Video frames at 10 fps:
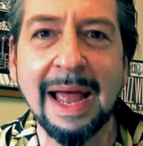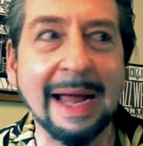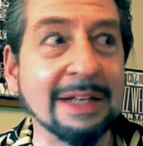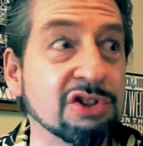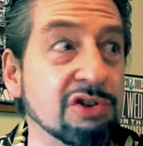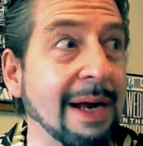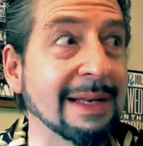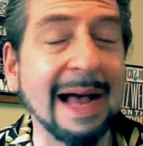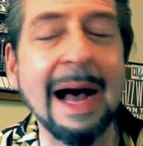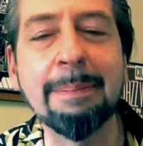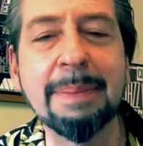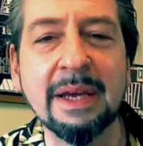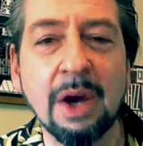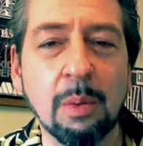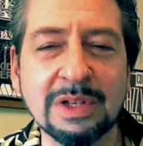and try and copy
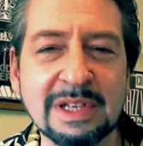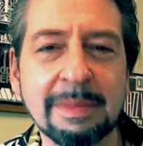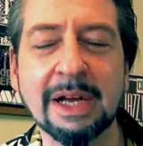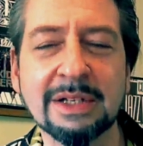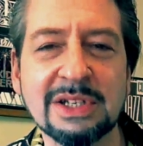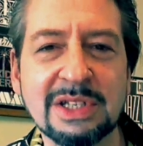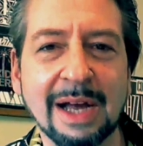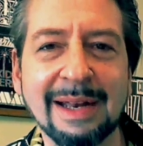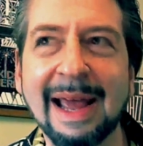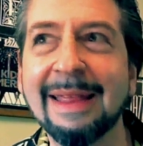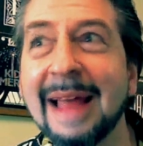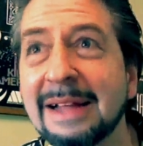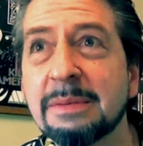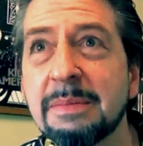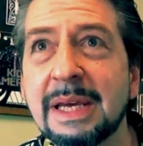what somebody else has done. And that
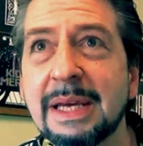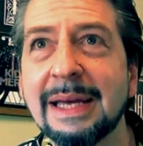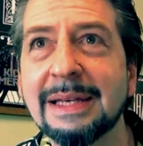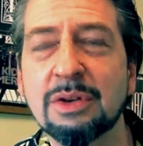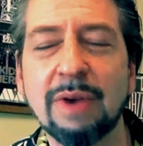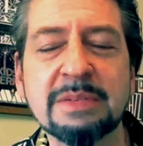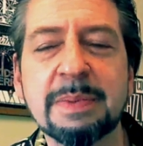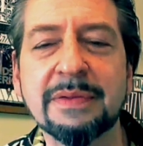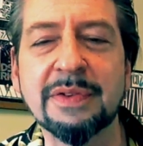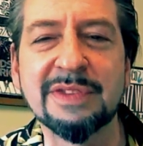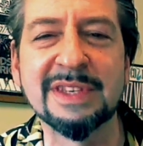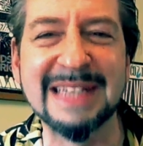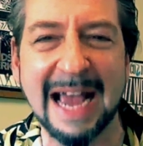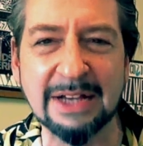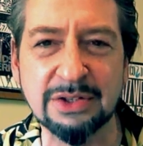to me is the recipe of the
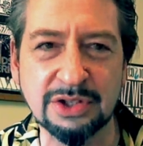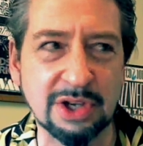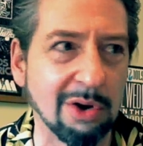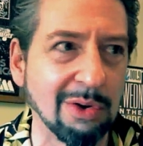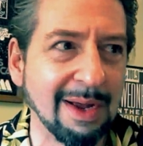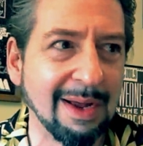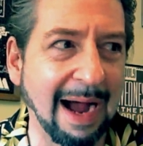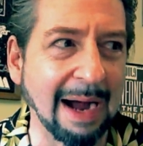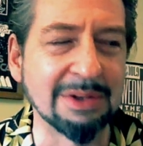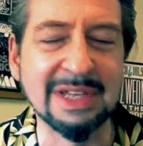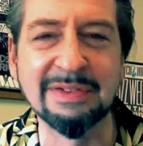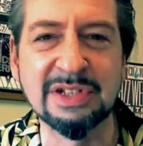disaster. So I would say